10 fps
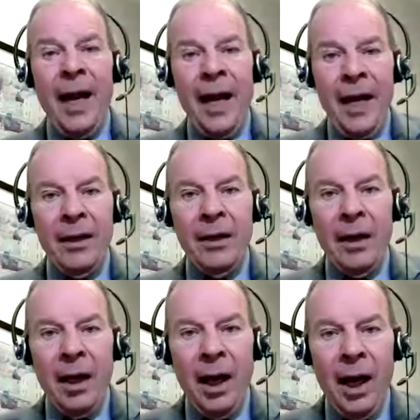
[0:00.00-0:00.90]
And
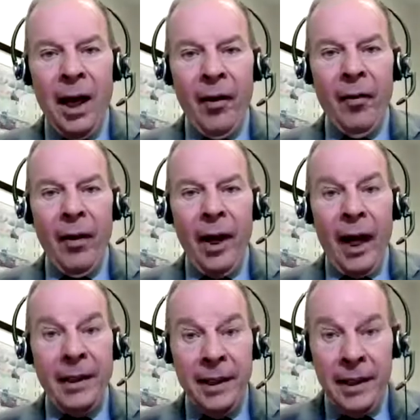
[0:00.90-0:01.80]

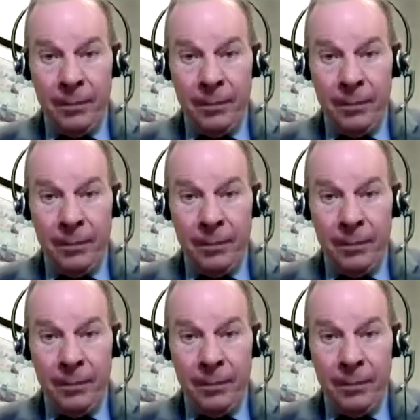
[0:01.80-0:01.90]
I did